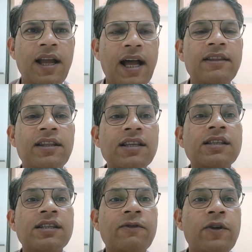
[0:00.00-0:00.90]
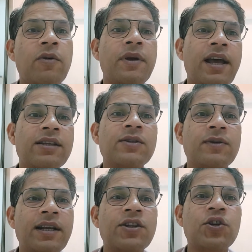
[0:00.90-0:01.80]
And this phenomena is
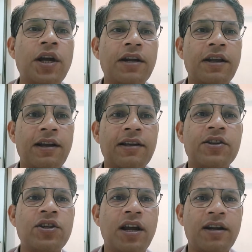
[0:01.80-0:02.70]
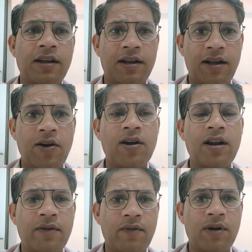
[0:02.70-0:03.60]
known as sciatica or
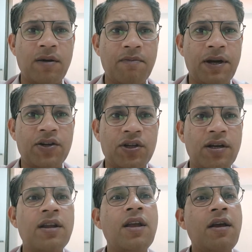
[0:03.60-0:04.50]
nerve root compression.